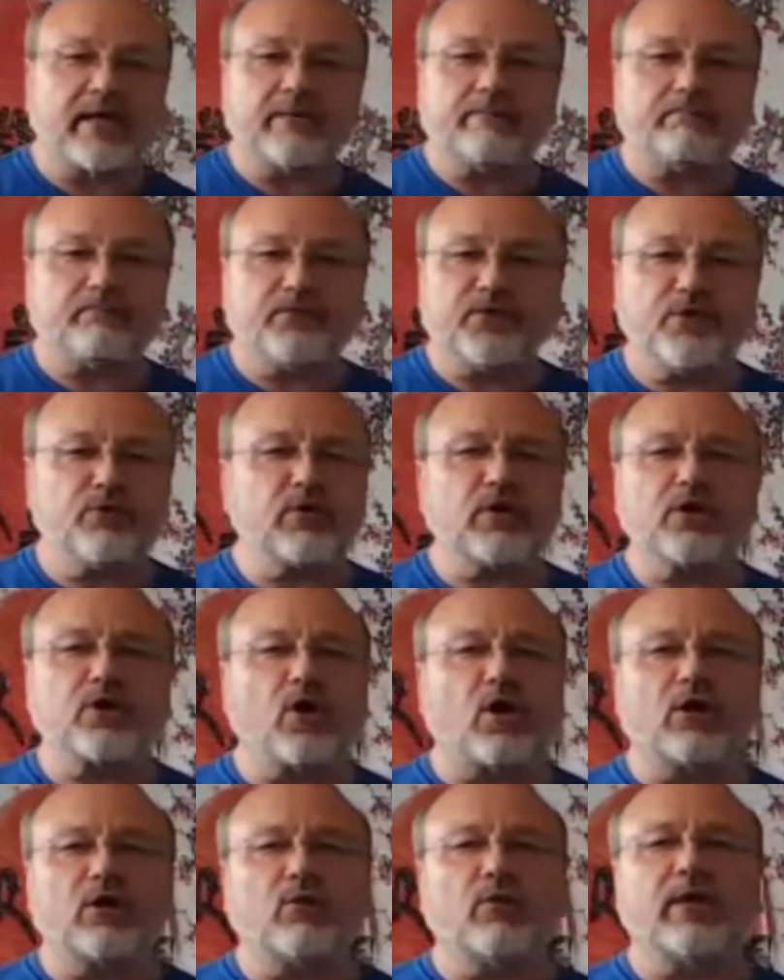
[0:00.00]
right? You
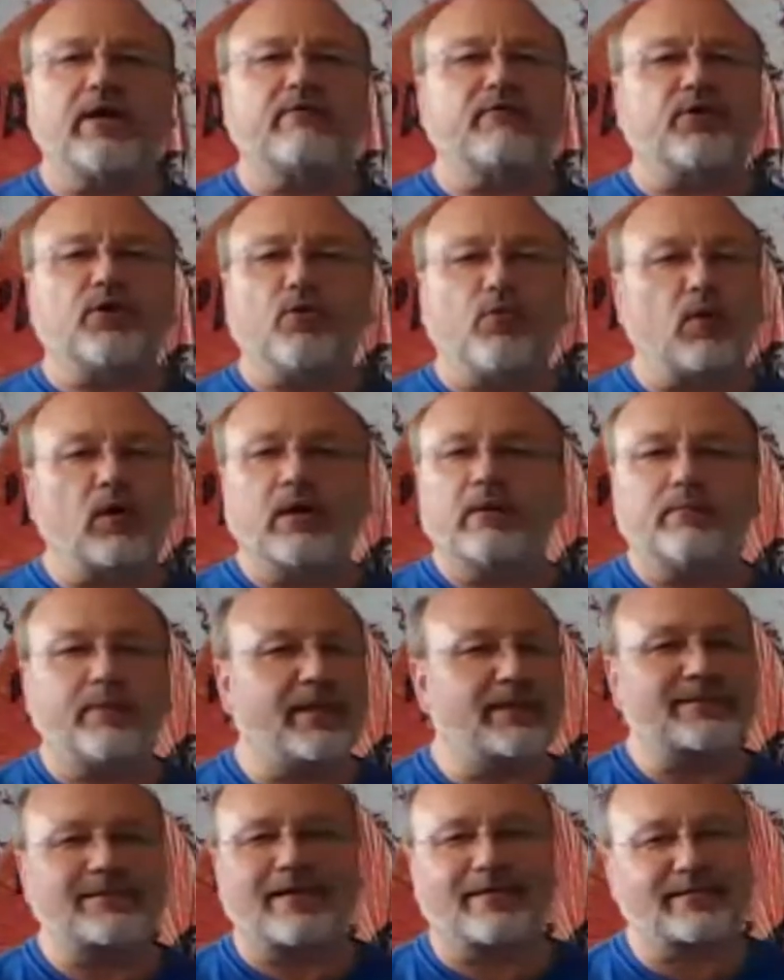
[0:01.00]
can call it whatever you want,
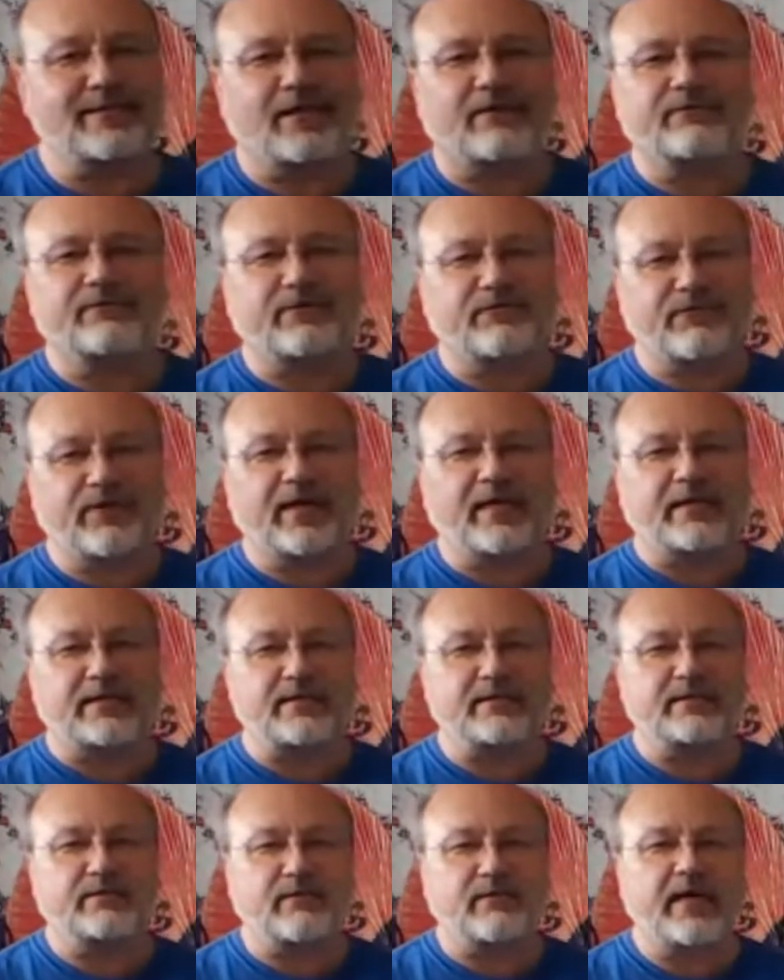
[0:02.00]
but it's not
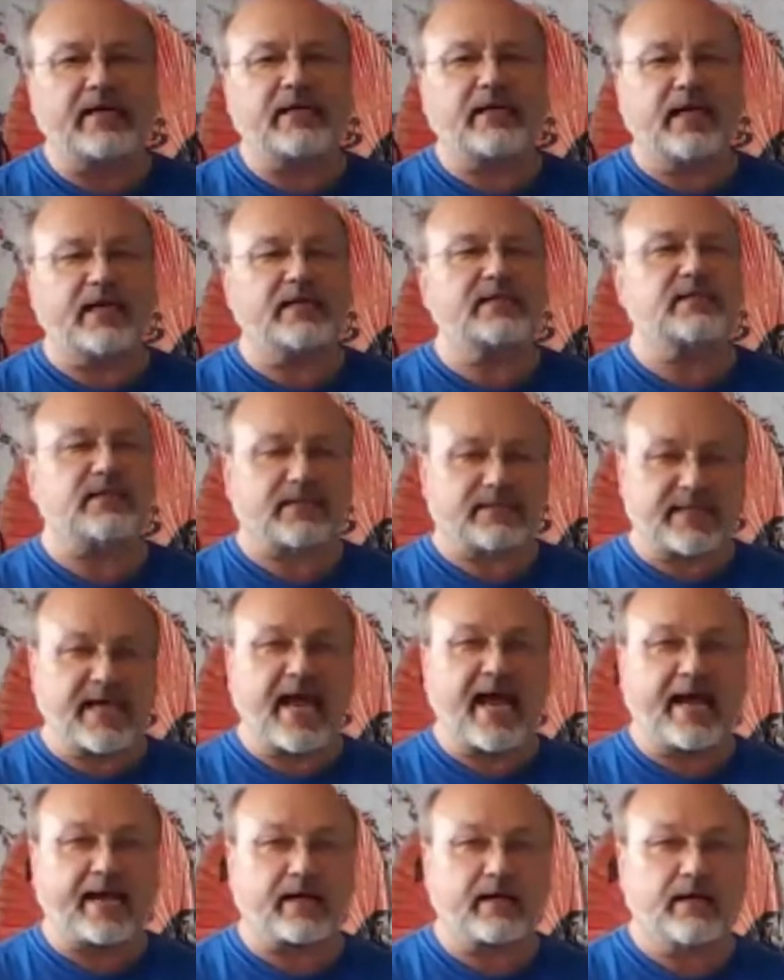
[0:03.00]
self-defense, right? It's an
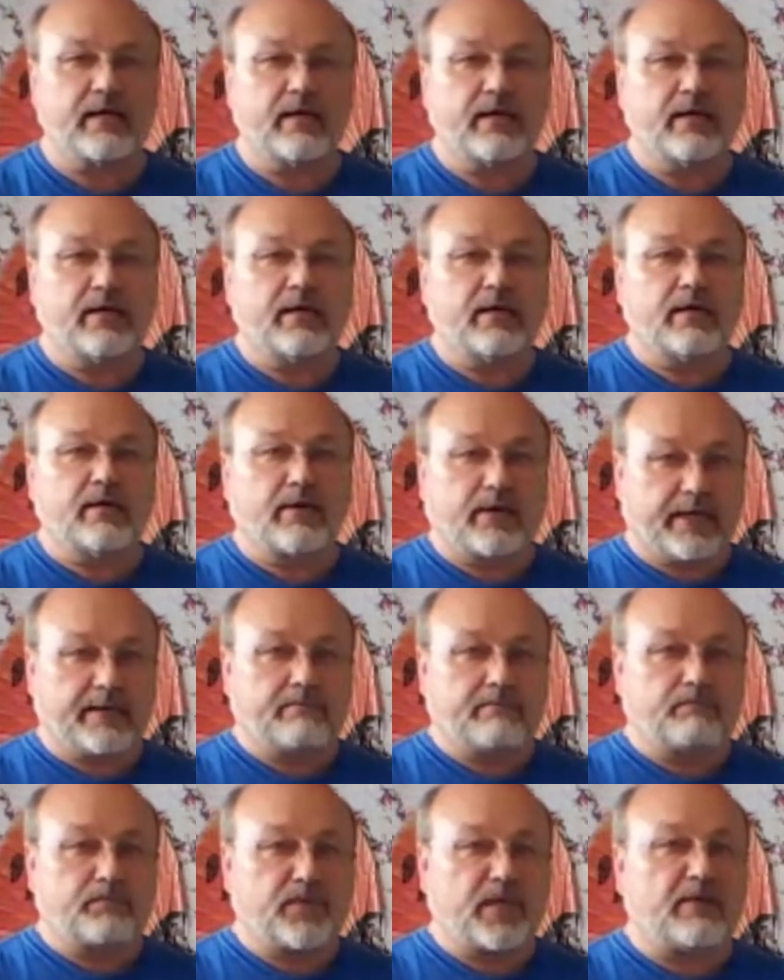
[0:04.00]
attack,
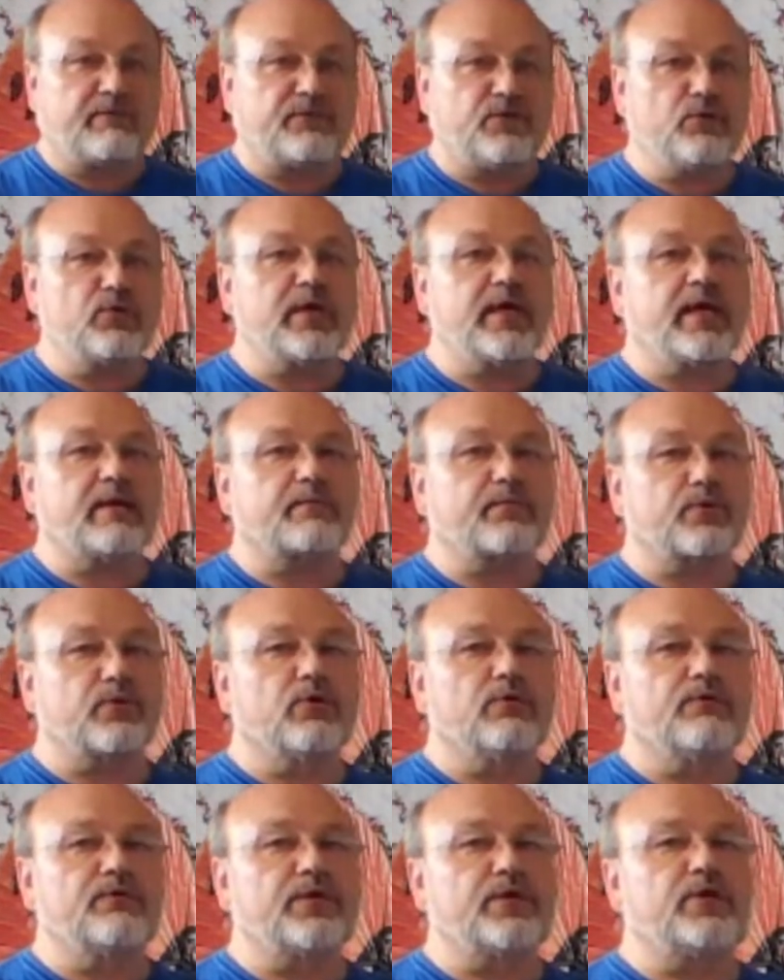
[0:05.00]
right? And if you can't
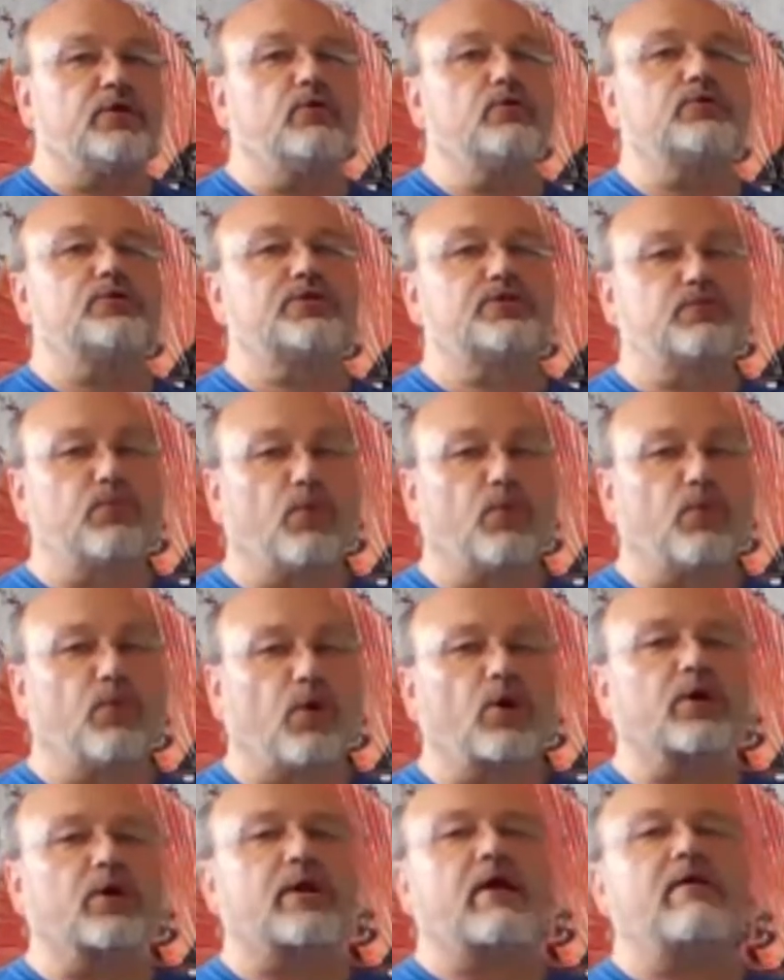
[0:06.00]
prove that you
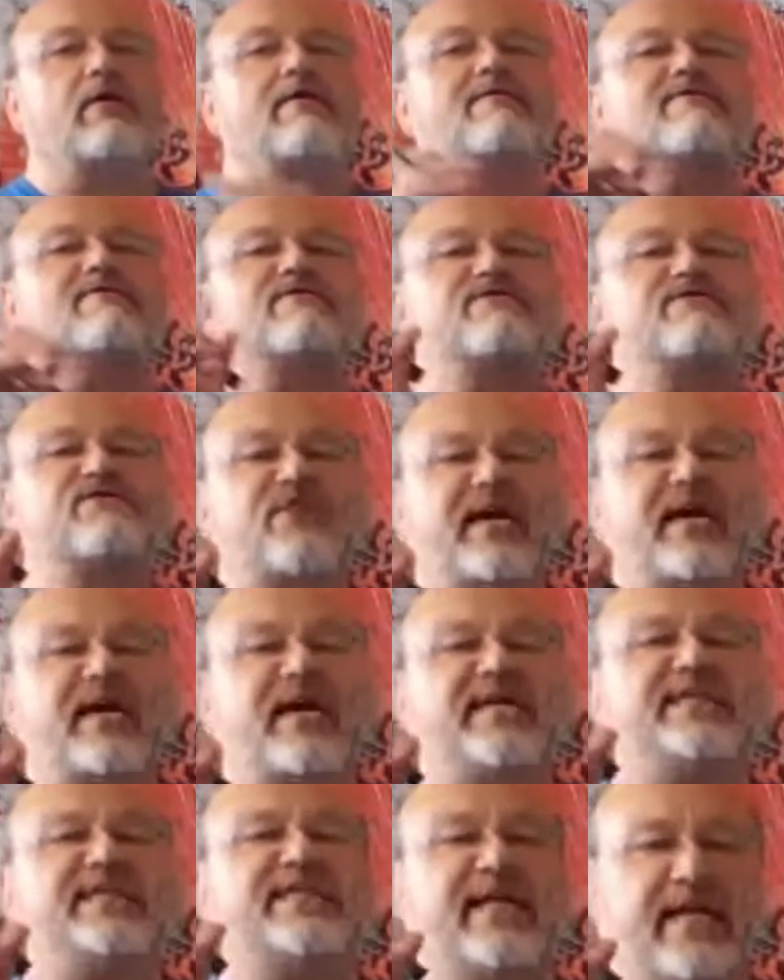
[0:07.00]
weren't
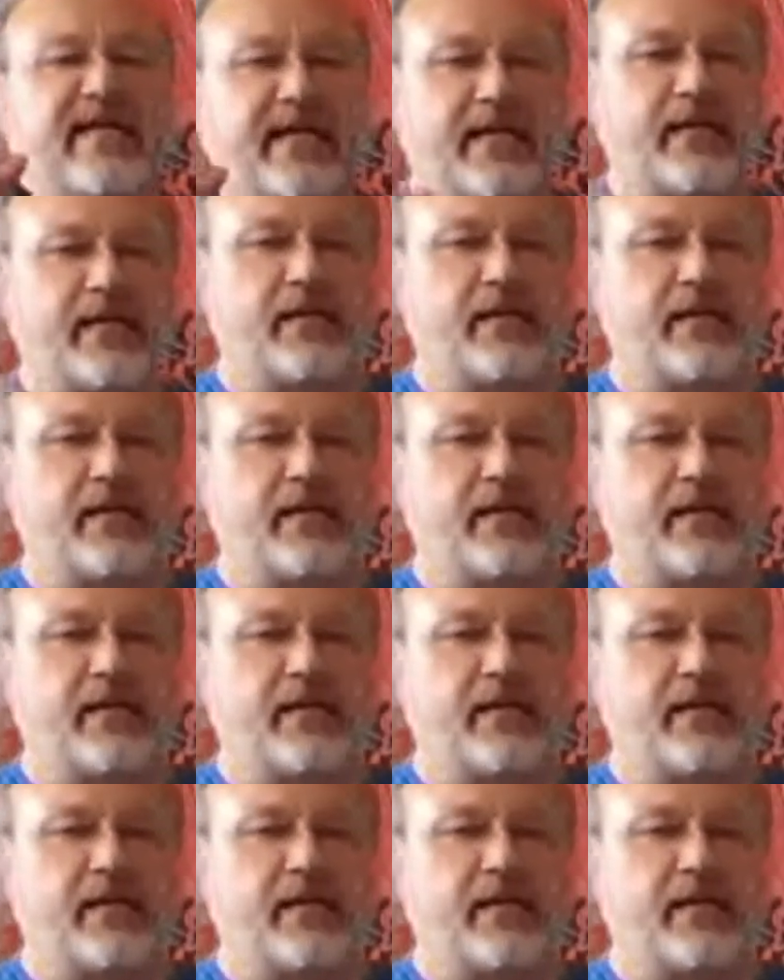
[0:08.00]
fighting,